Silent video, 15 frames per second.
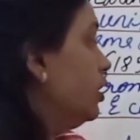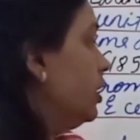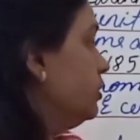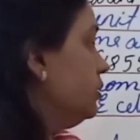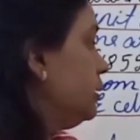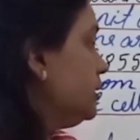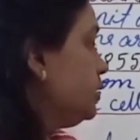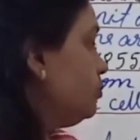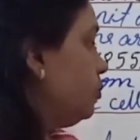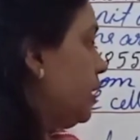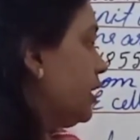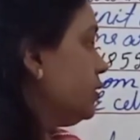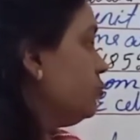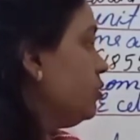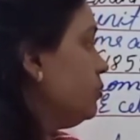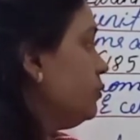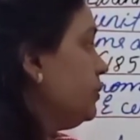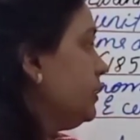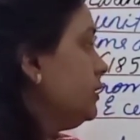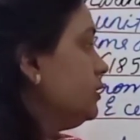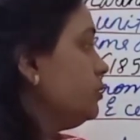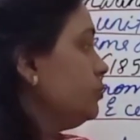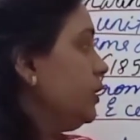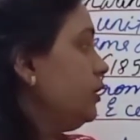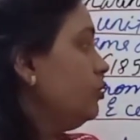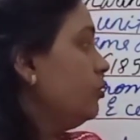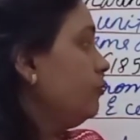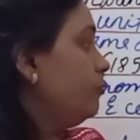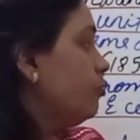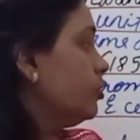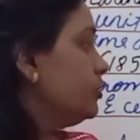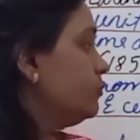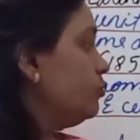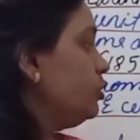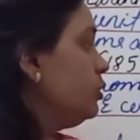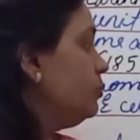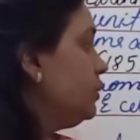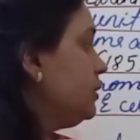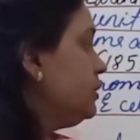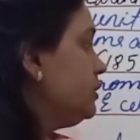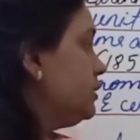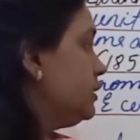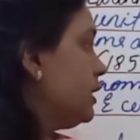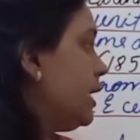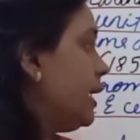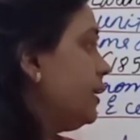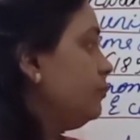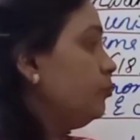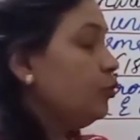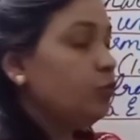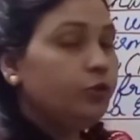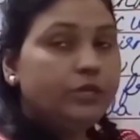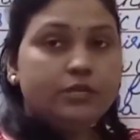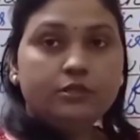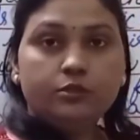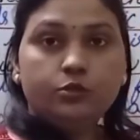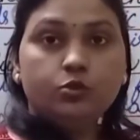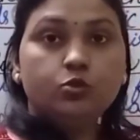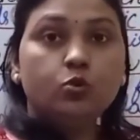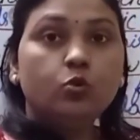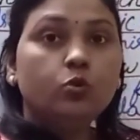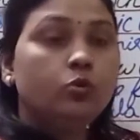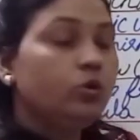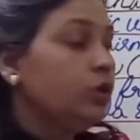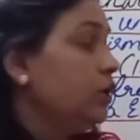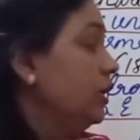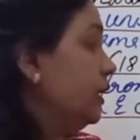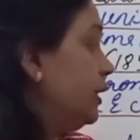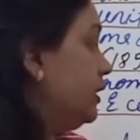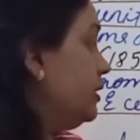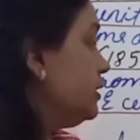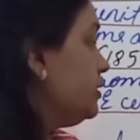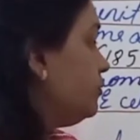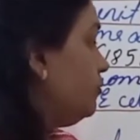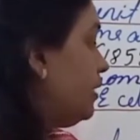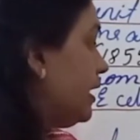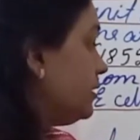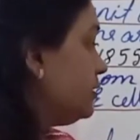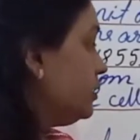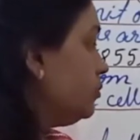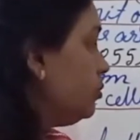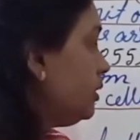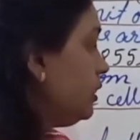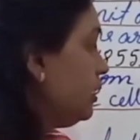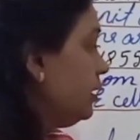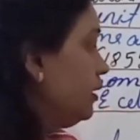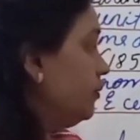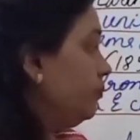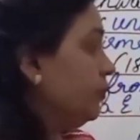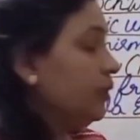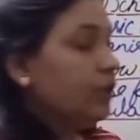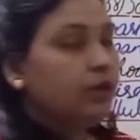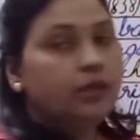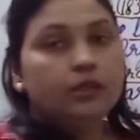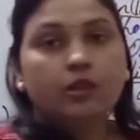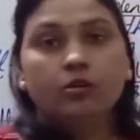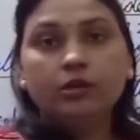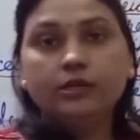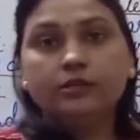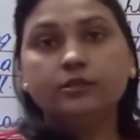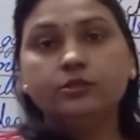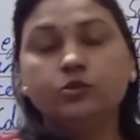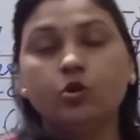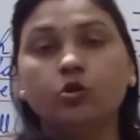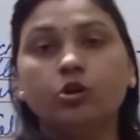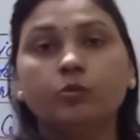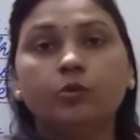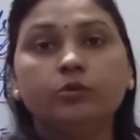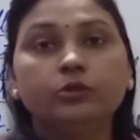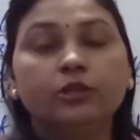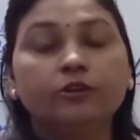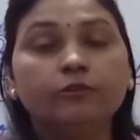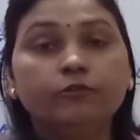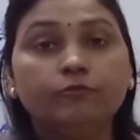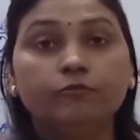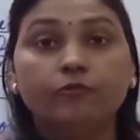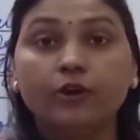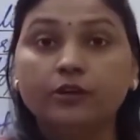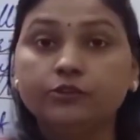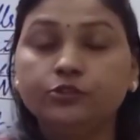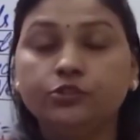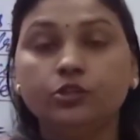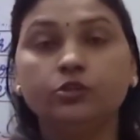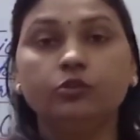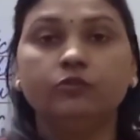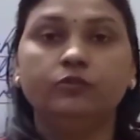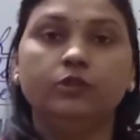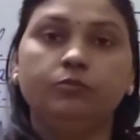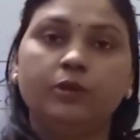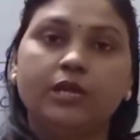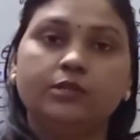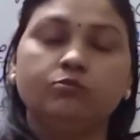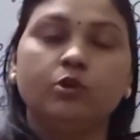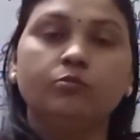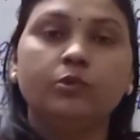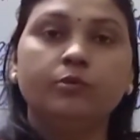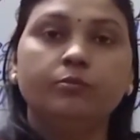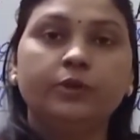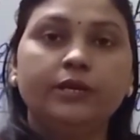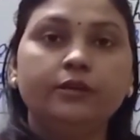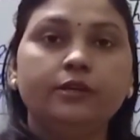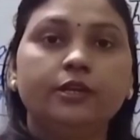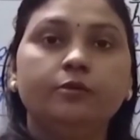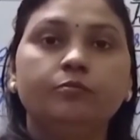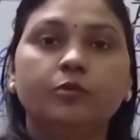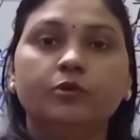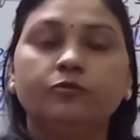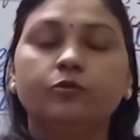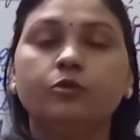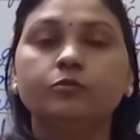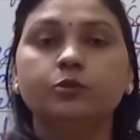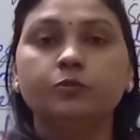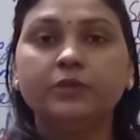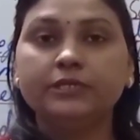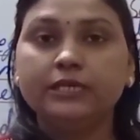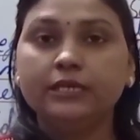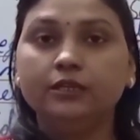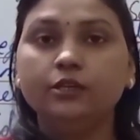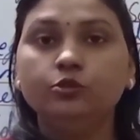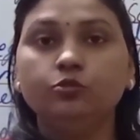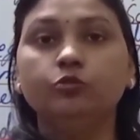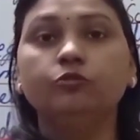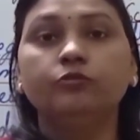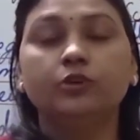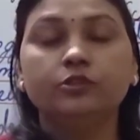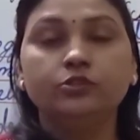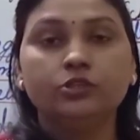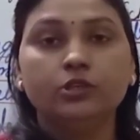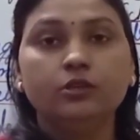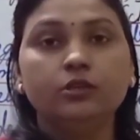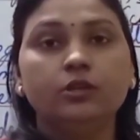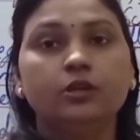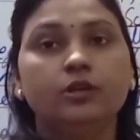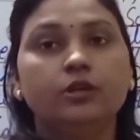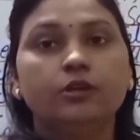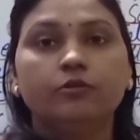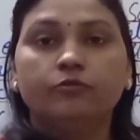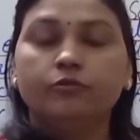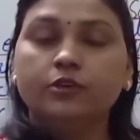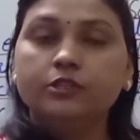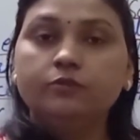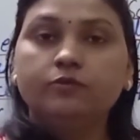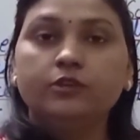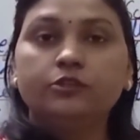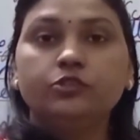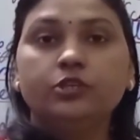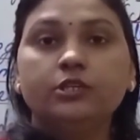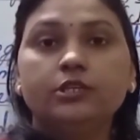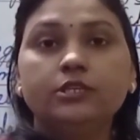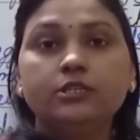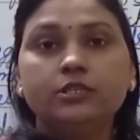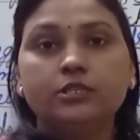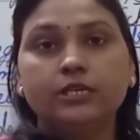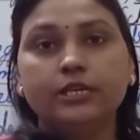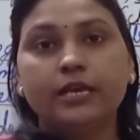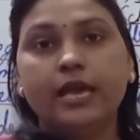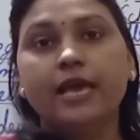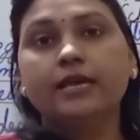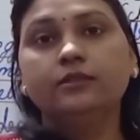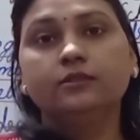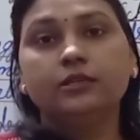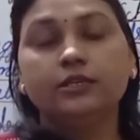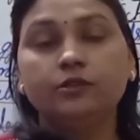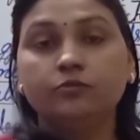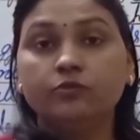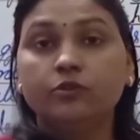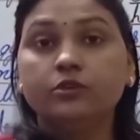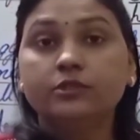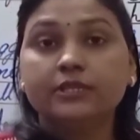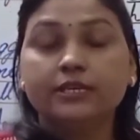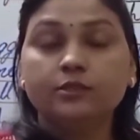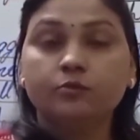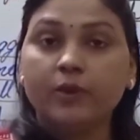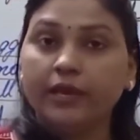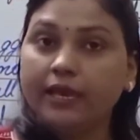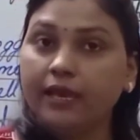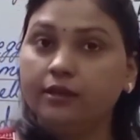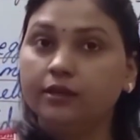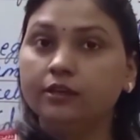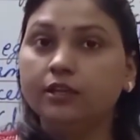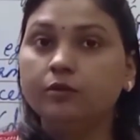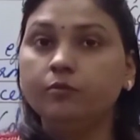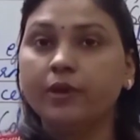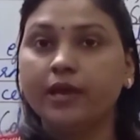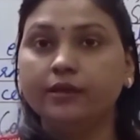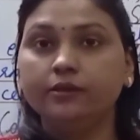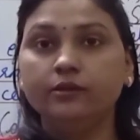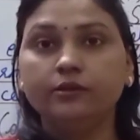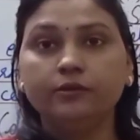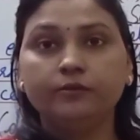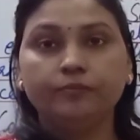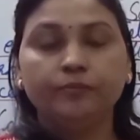This plasma membrane is made of phospholipids and proteins, so it is flexible. Now let us talk about the function of the plasma membrane. It performs basically two functions. First function is as it works as mechanical barrier.